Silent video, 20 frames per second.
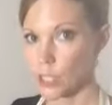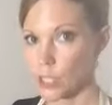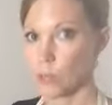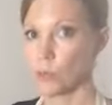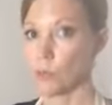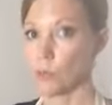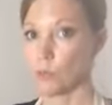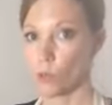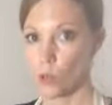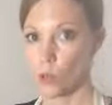
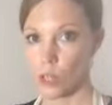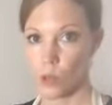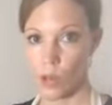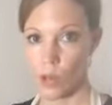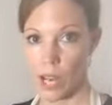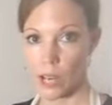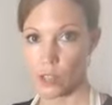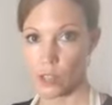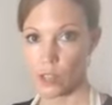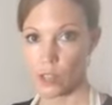before you
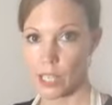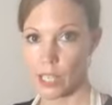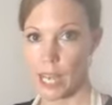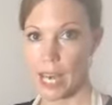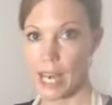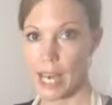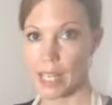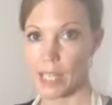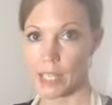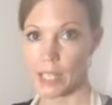actually
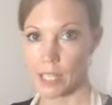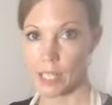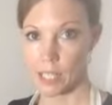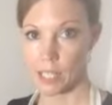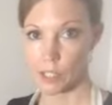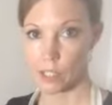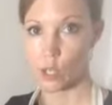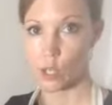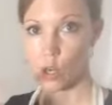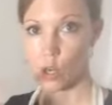added any
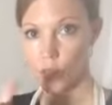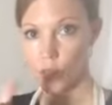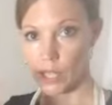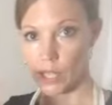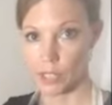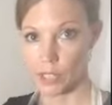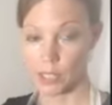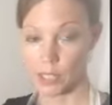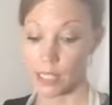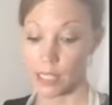salt
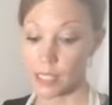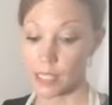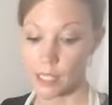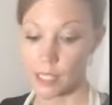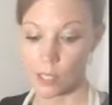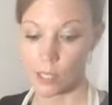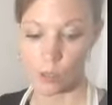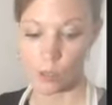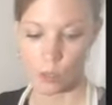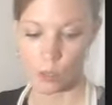that's
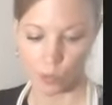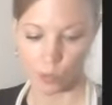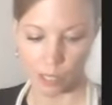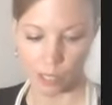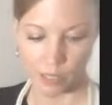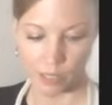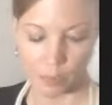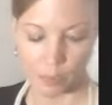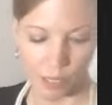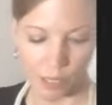listed on the
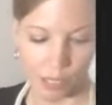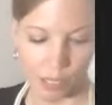recipe.